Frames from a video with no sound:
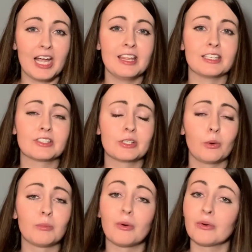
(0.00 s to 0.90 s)
that's so
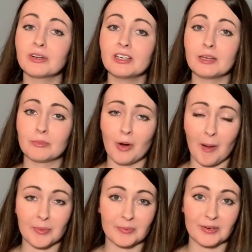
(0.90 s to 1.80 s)
important in
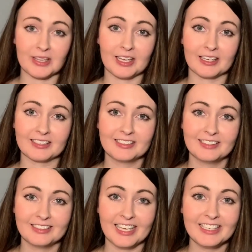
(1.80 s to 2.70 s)
proper breathing.
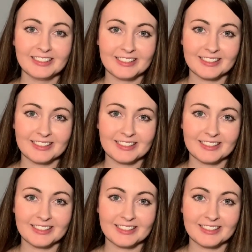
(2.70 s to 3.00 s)
Thanks.